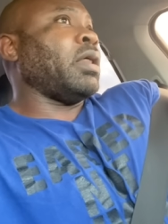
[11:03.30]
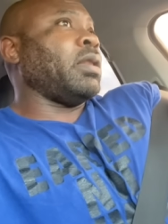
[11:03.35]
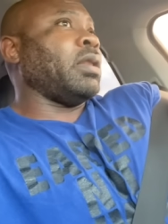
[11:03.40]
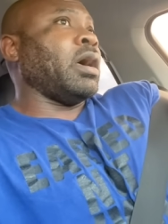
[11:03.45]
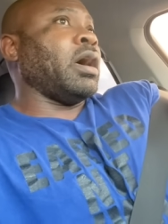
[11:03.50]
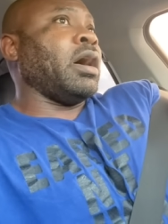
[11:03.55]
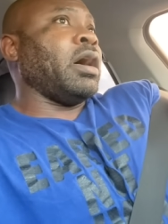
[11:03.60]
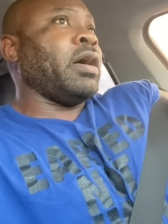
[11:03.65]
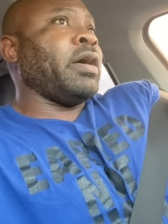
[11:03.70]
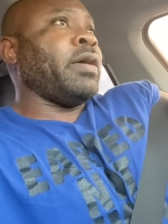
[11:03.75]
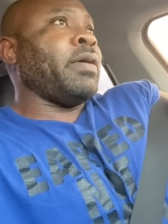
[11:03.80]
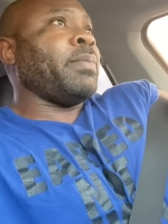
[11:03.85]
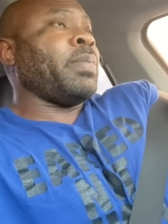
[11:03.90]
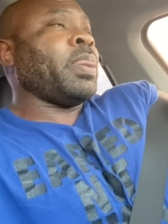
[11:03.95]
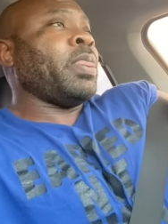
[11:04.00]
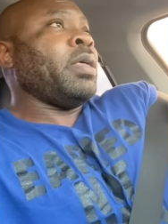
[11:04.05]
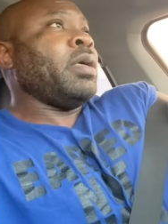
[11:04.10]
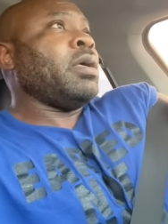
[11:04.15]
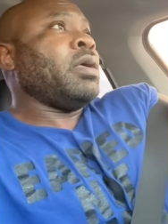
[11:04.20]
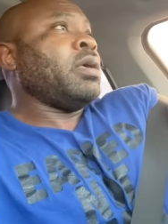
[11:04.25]

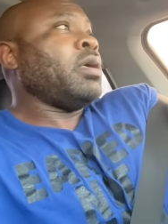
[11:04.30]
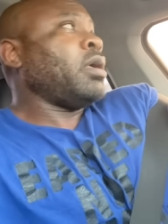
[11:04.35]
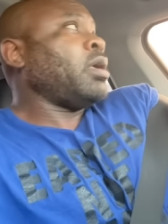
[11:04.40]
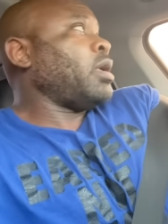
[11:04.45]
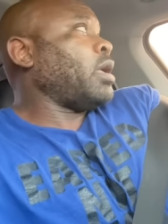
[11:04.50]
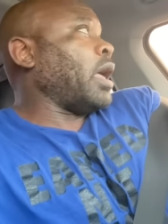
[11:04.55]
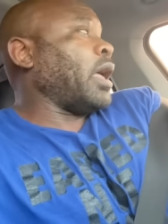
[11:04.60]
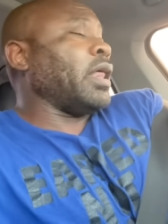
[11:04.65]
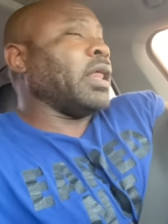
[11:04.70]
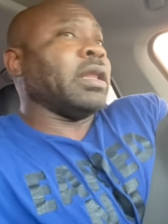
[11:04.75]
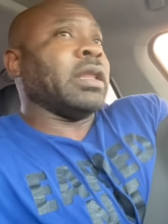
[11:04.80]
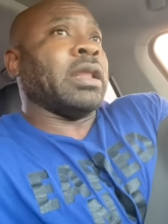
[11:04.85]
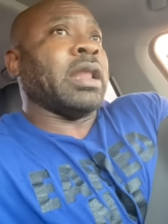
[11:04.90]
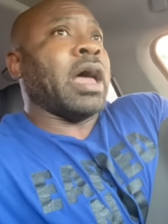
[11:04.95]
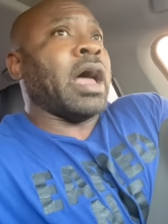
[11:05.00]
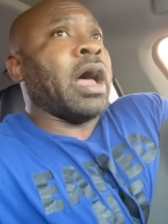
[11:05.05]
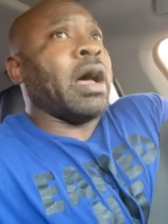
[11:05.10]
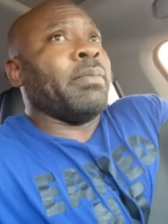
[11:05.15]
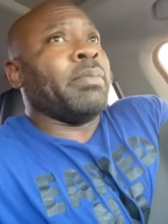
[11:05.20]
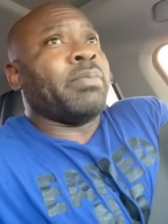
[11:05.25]
um,
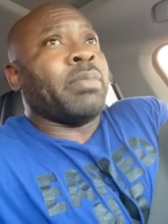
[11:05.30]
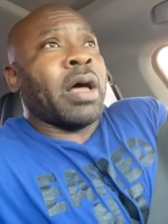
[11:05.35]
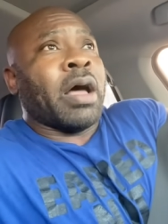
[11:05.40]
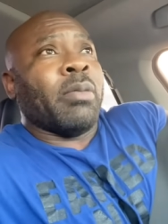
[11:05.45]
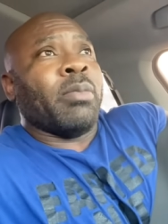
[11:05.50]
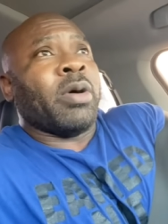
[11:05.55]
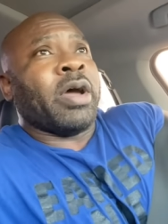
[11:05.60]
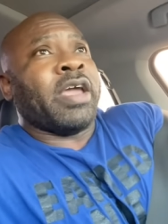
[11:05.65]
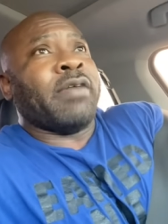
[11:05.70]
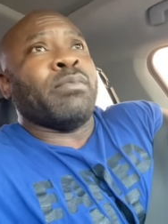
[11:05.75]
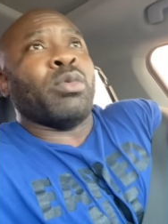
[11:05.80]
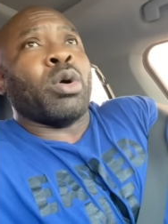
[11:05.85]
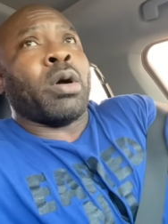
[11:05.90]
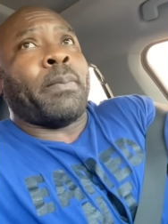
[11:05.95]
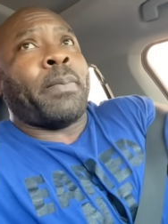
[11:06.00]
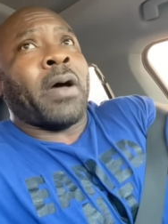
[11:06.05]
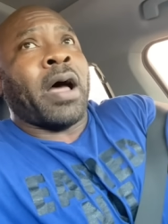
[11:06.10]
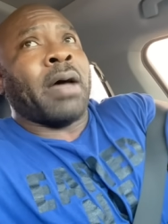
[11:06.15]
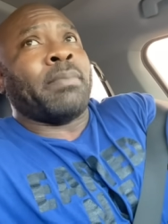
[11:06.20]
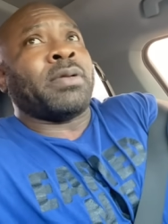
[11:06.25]
I'm I'm way more
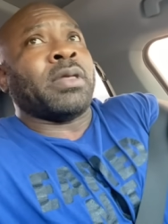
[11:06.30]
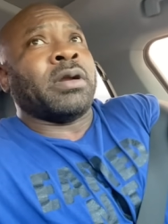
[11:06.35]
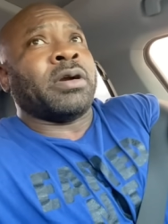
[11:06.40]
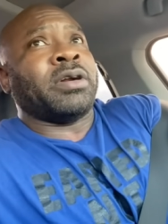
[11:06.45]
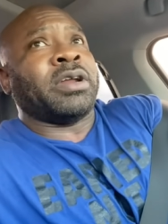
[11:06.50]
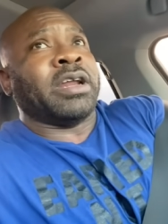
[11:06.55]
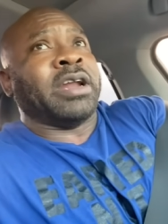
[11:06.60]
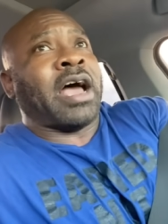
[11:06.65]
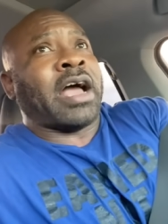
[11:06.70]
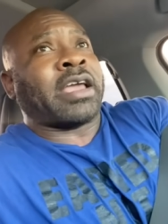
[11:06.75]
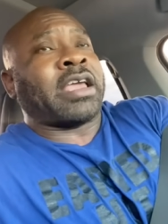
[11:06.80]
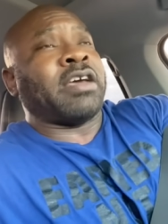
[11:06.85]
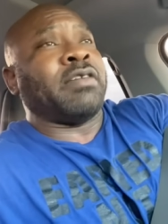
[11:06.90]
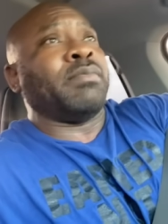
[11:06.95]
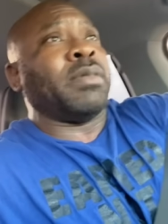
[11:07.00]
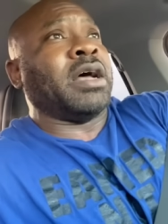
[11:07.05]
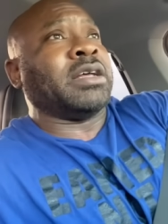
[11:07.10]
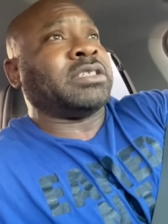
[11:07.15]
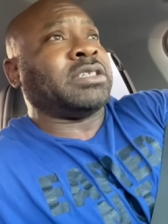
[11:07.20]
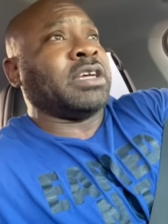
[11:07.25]
popular than I give
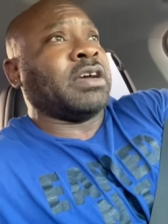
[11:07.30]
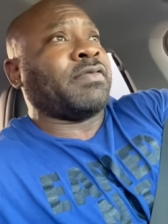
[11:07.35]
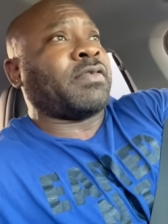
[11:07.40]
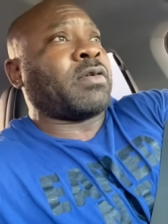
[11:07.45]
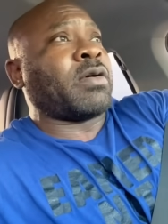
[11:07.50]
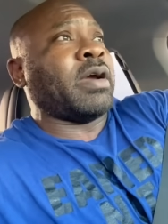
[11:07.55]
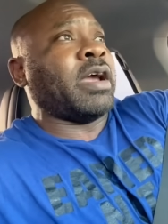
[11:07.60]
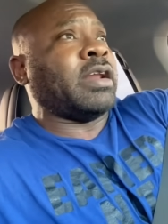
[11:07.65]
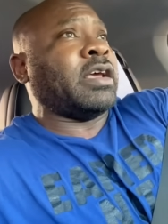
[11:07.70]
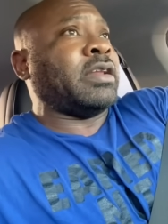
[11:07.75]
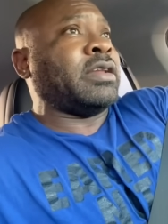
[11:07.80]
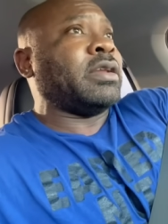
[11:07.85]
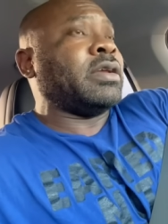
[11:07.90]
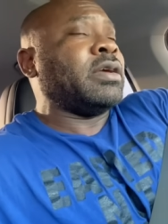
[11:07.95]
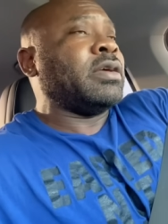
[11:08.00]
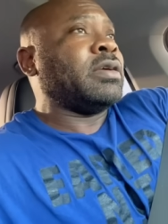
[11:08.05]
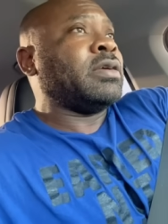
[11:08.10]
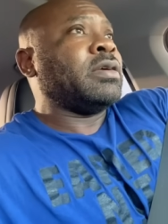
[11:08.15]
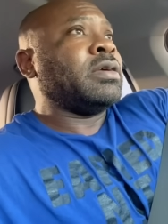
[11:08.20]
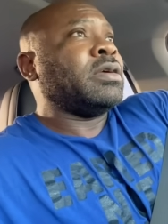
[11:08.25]
myself credit.
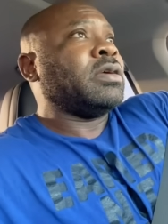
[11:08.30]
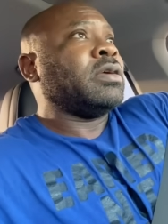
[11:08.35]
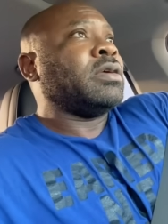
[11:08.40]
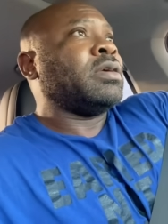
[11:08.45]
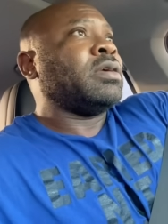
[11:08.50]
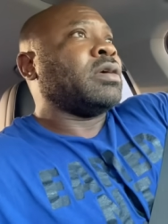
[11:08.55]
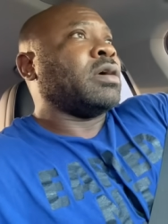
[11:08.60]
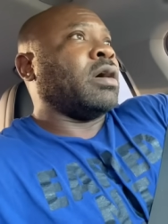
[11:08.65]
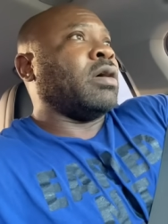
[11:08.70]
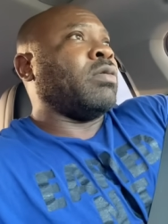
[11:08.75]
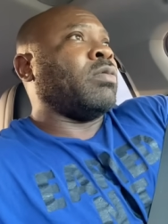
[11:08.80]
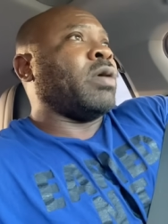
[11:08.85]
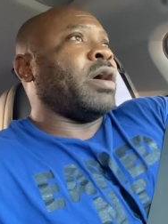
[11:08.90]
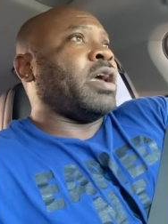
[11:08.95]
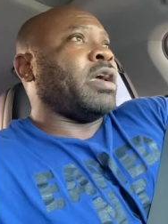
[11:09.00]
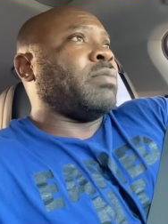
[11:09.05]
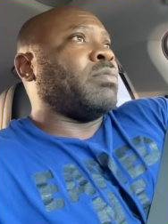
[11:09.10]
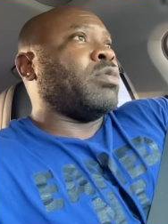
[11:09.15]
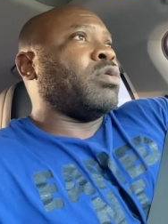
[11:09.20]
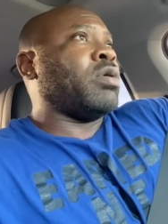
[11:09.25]
I'm
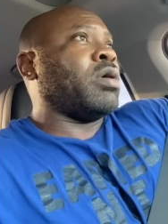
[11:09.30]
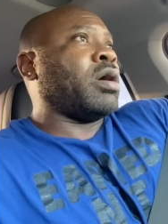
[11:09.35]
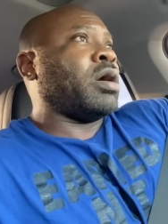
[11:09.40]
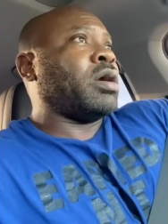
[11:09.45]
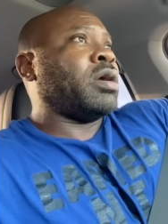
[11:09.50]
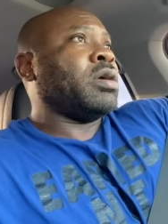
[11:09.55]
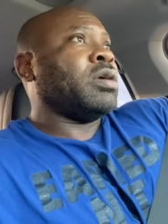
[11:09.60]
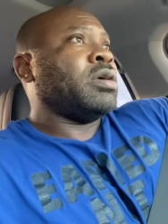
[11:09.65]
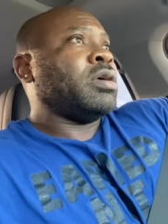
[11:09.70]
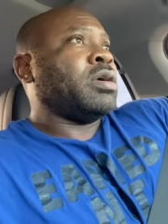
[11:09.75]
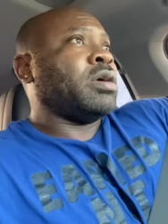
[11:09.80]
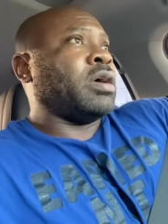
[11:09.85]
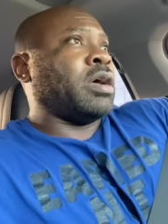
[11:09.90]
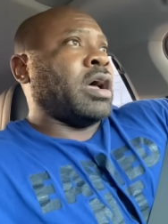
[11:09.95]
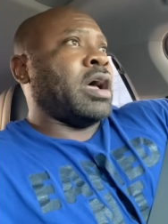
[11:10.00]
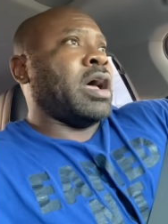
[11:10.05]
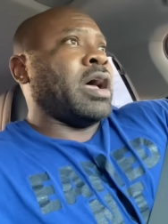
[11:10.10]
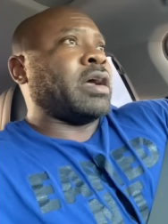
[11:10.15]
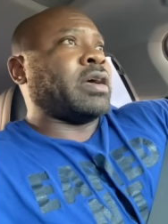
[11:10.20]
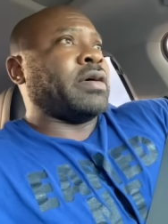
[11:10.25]
way more a
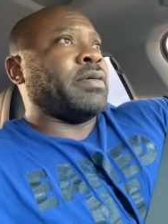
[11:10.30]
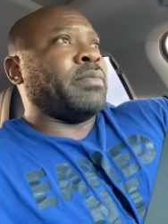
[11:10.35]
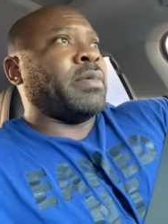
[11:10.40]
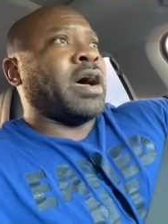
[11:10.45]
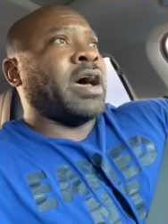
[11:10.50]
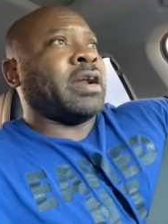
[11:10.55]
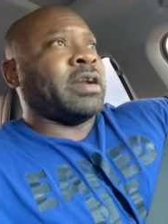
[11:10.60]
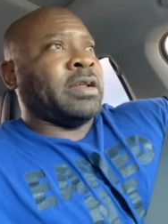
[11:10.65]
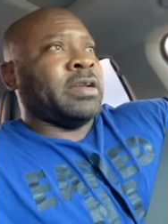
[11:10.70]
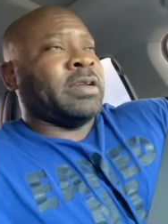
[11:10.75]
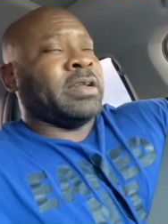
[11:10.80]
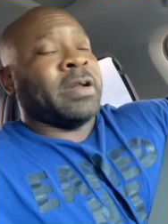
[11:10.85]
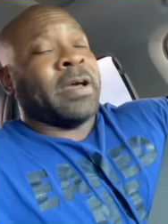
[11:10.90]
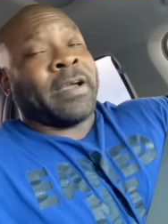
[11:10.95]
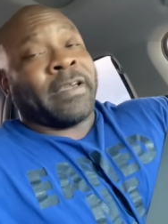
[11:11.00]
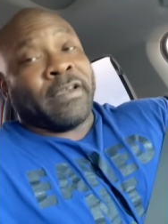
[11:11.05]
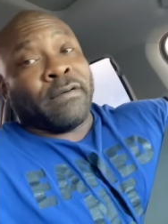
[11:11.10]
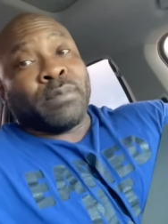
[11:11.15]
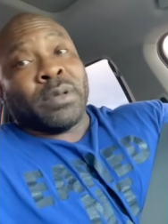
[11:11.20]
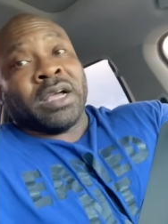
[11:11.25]
hot commodity than I
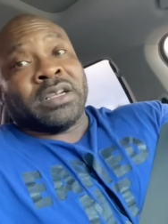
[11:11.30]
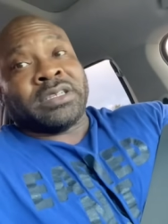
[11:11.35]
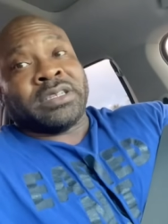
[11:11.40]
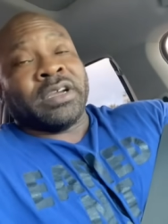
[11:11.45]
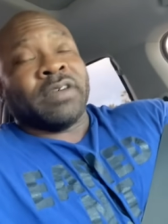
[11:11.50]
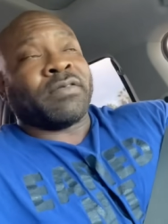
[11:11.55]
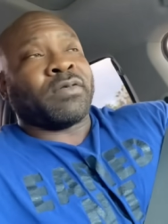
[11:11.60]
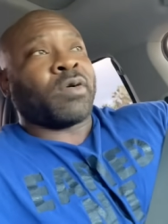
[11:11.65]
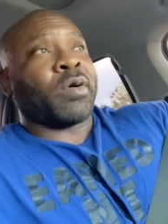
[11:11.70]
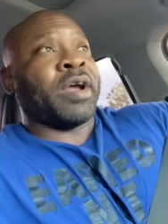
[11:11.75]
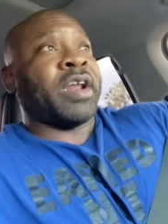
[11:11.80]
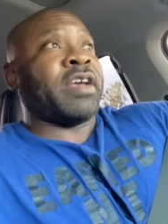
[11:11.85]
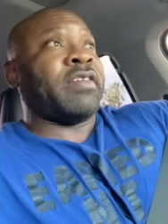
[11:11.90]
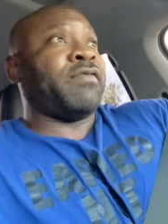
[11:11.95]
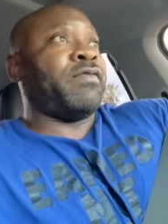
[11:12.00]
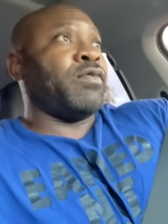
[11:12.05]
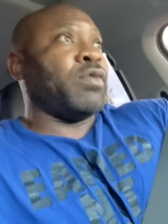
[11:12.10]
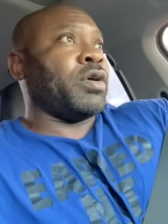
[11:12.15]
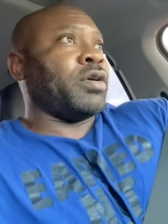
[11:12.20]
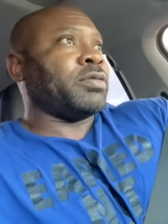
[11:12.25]
give myself credit
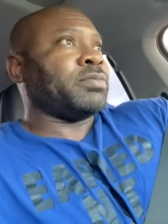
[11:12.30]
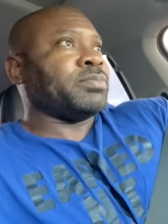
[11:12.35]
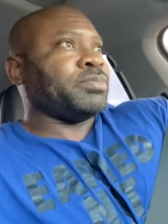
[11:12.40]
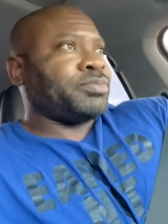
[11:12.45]
for.